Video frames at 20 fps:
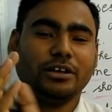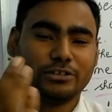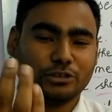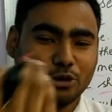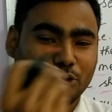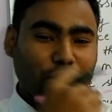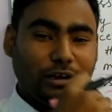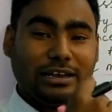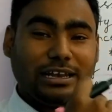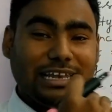
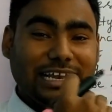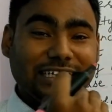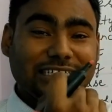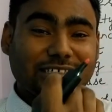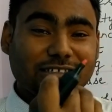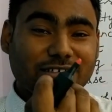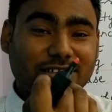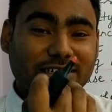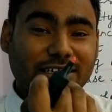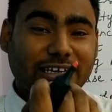So
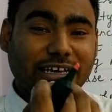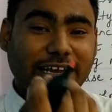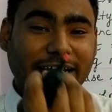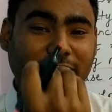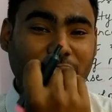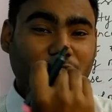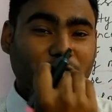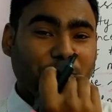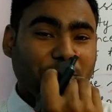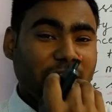let's
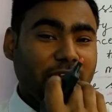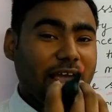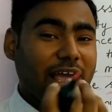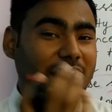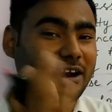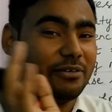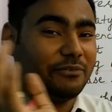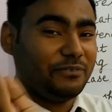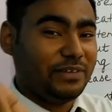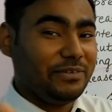hear to me
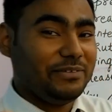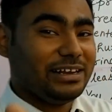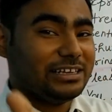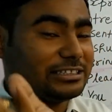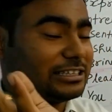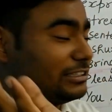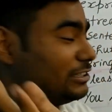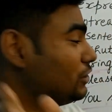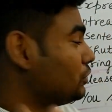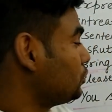and we will
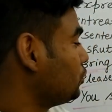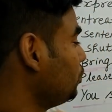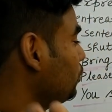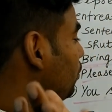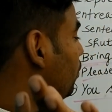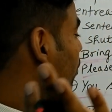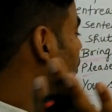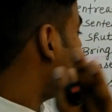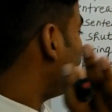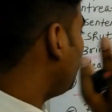suggest
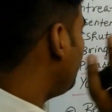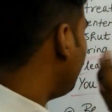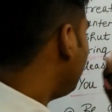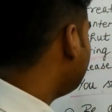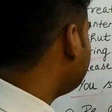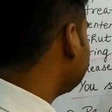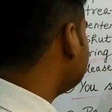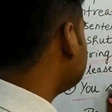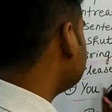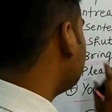you
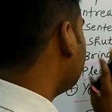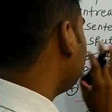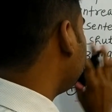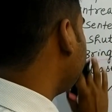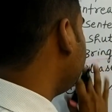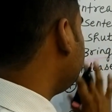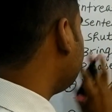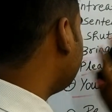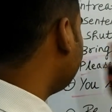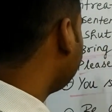what is the
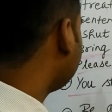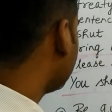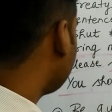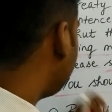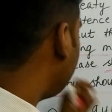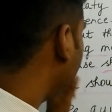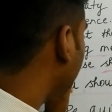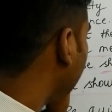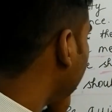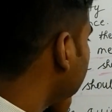meaning
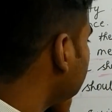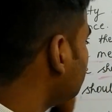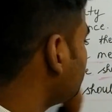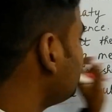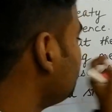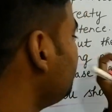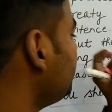and what should